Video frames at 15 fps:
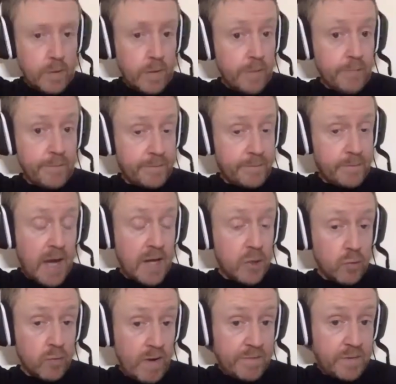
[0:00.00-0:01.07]
of
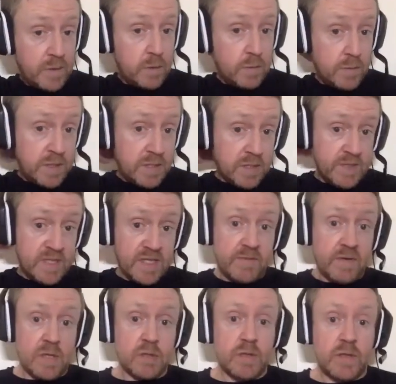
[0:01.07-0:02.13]
annual revenue needs to be
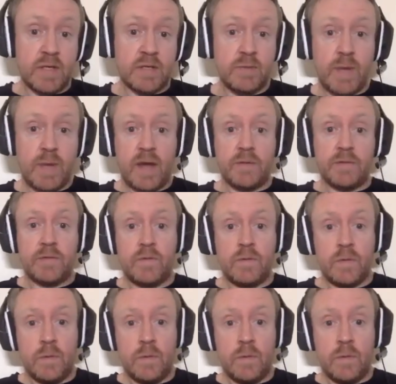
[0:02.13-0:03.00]
£700,000.